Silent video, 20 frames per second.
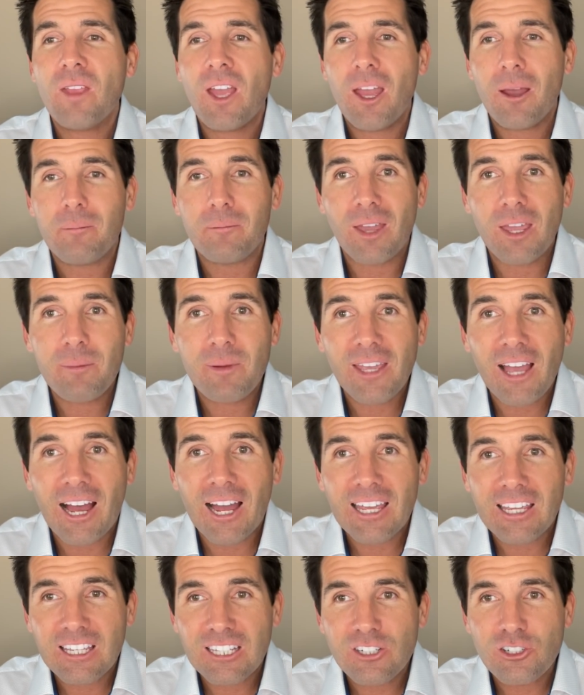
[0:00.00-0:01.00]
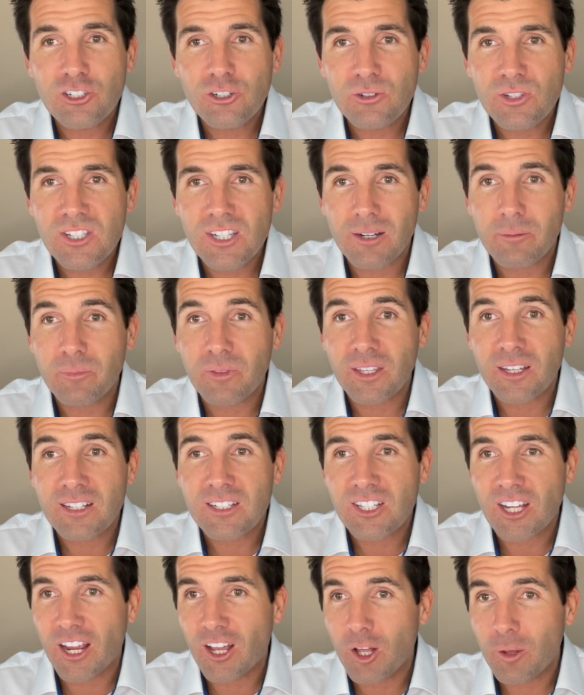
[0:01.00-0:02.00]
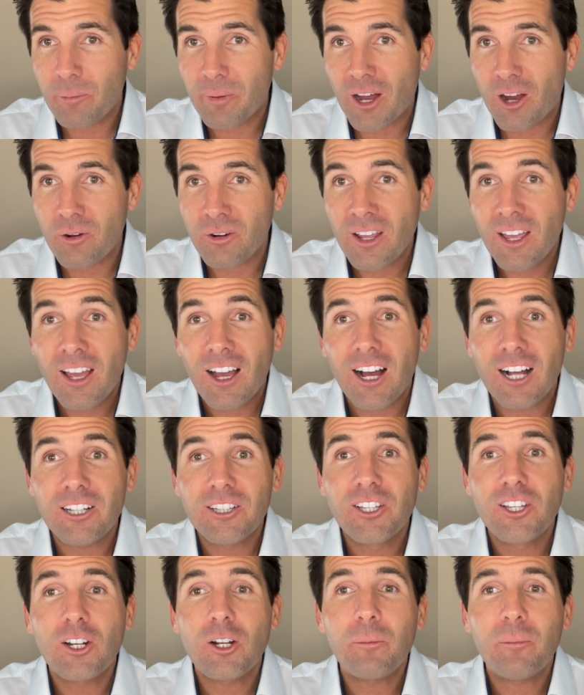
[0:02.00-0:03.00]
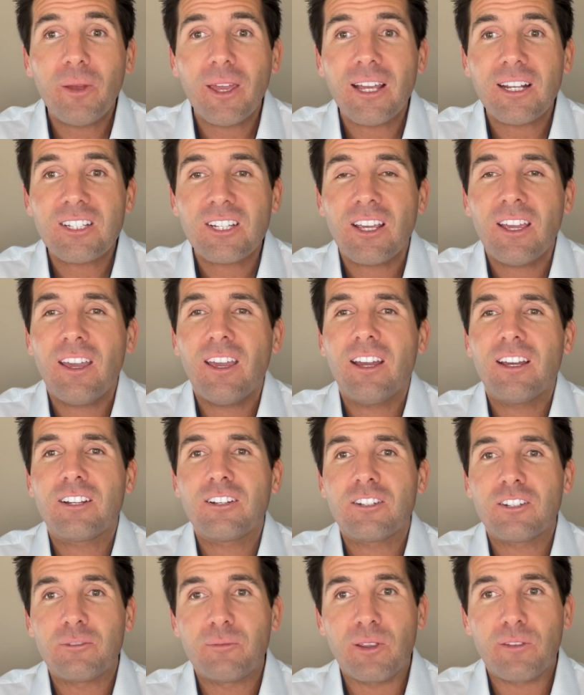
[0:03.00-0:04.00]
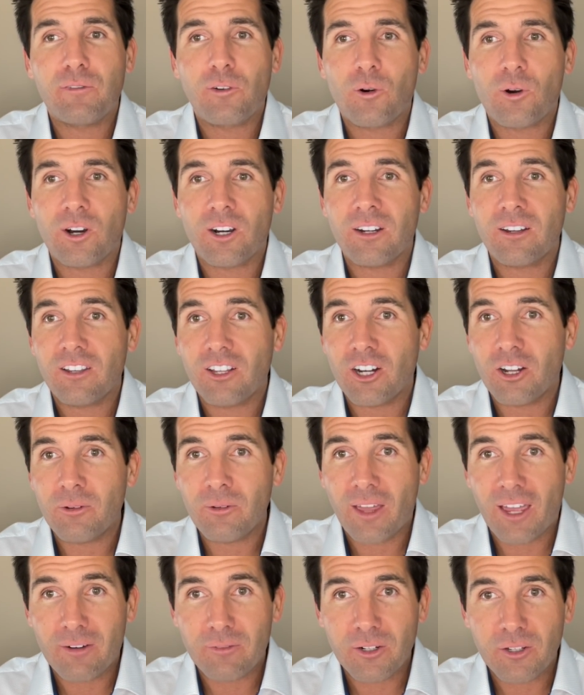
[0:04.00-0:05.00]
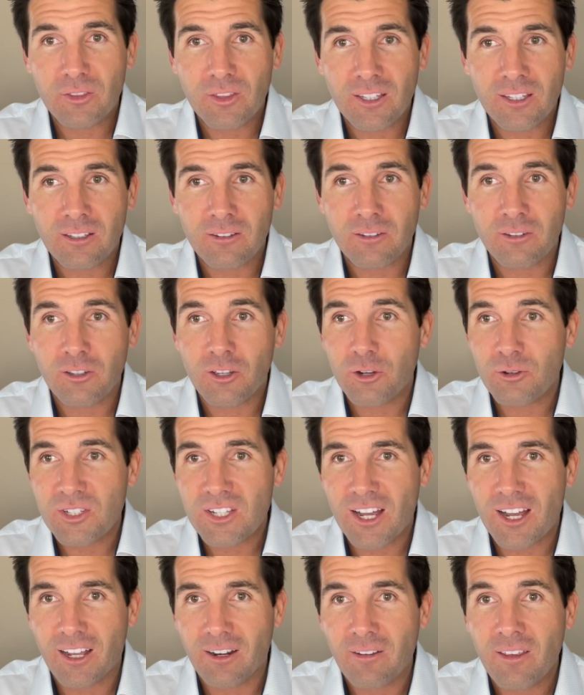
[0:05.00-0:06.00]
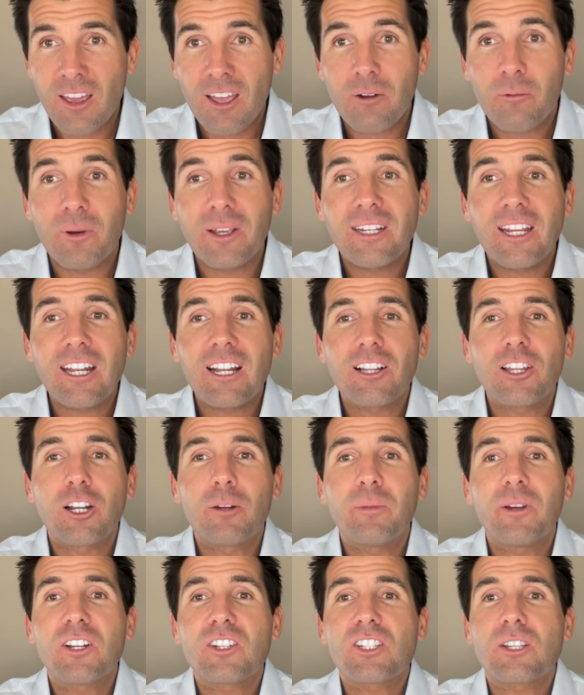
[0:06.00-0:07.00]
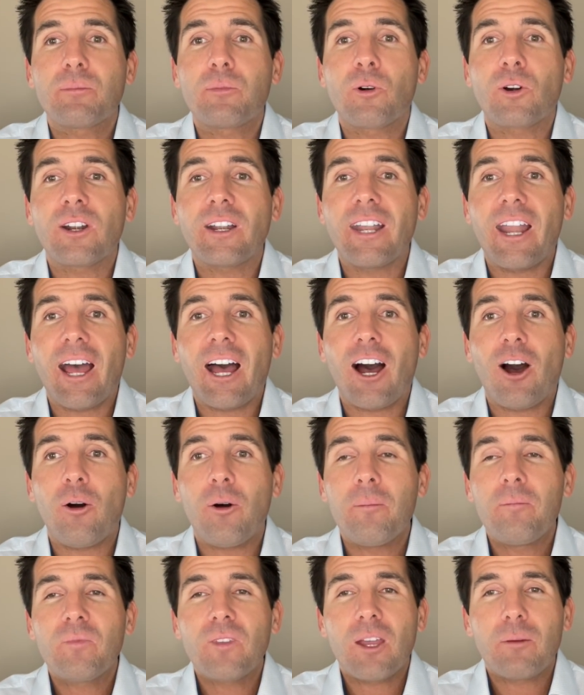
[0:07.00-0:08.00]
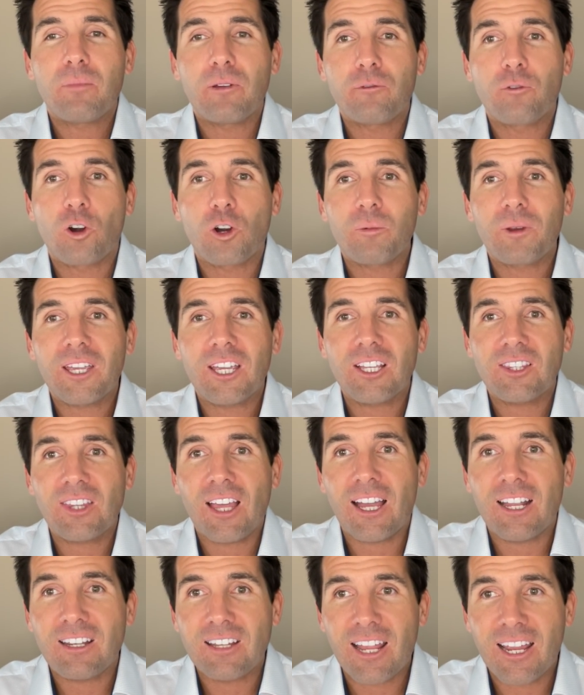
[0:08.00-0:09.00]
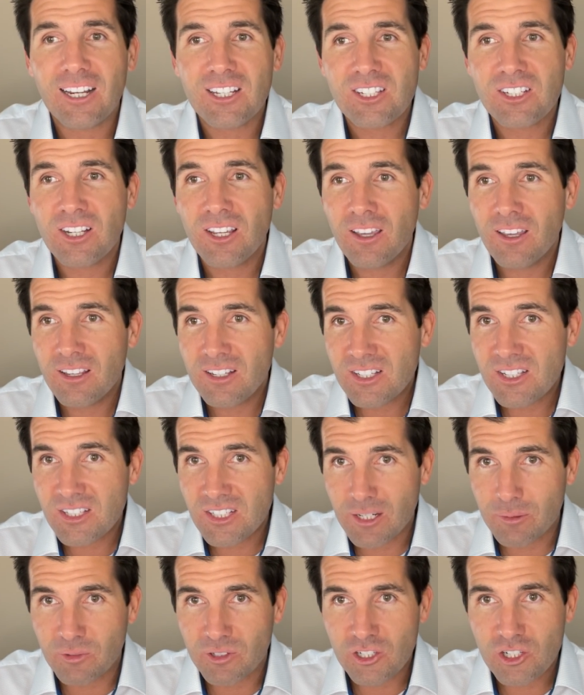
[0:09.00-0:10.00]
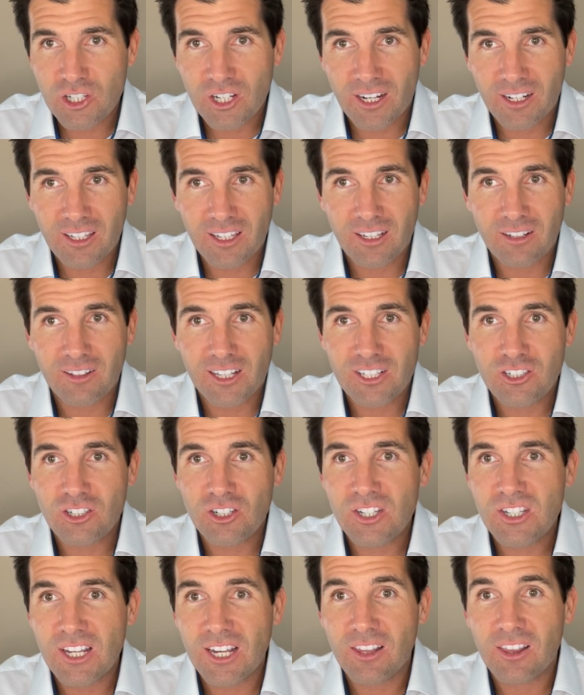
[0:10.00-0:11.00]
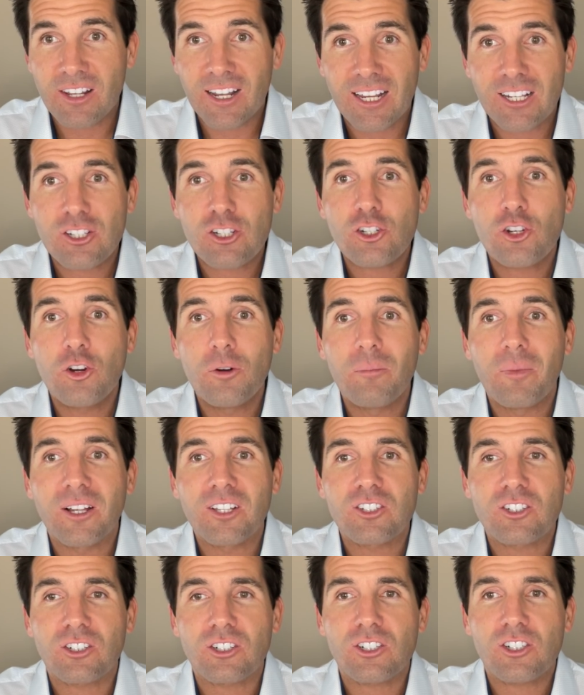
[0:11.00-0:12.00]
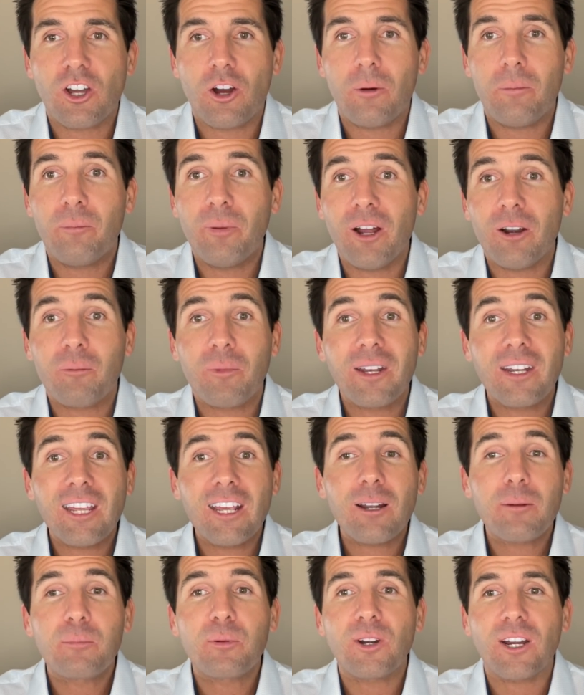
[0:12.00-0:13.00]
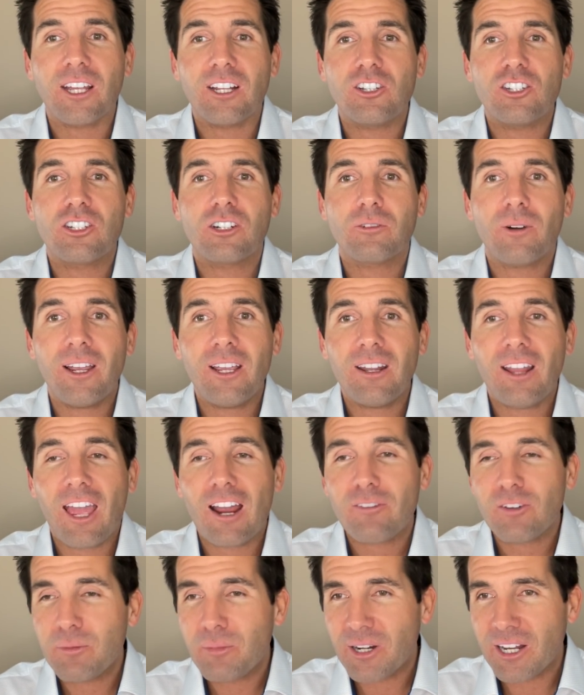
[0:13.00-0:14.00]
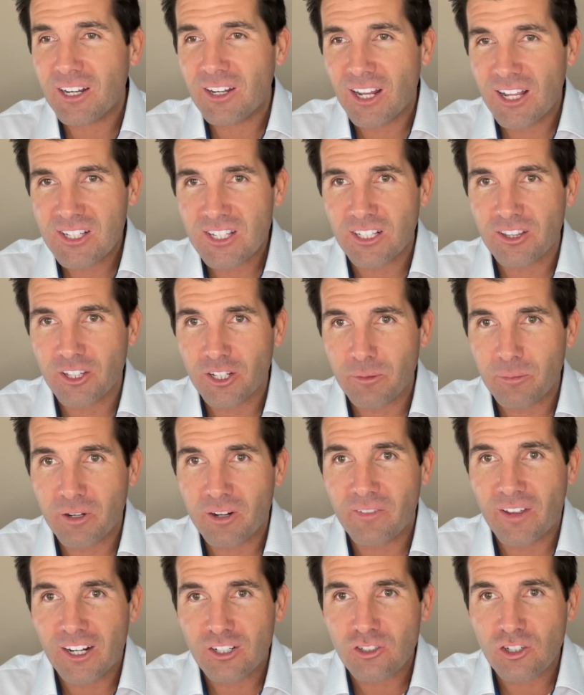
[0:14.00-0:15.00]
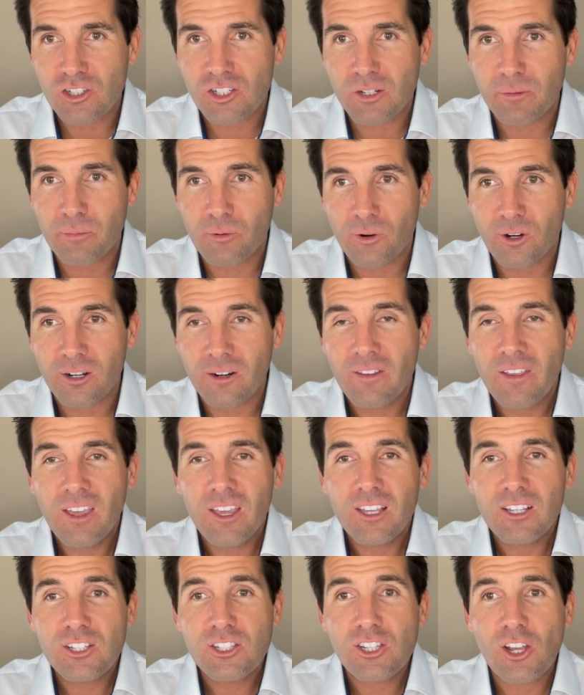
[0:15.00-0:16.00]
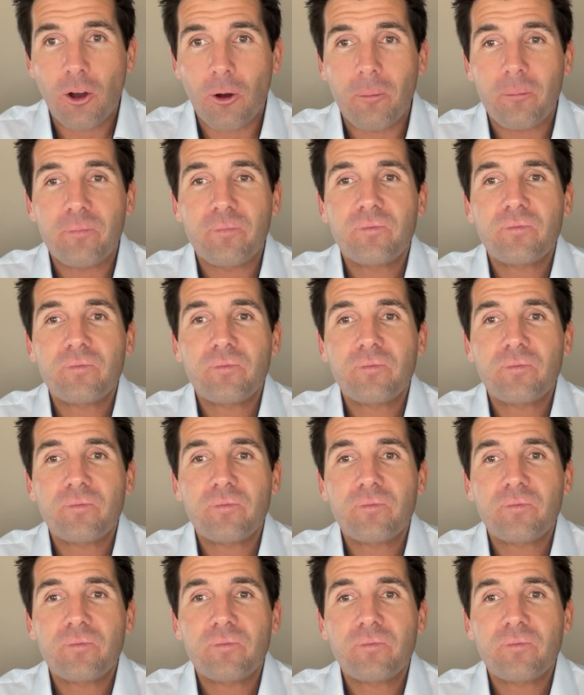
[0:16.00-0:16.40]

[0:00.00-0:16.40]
Maybe I can do something to help out a little bit before you know everything goes on we need a little bit of support now before we hit that next stimulus check in let's just say the next two months or so but we need a bridge right everybody needs a little bit of extra support so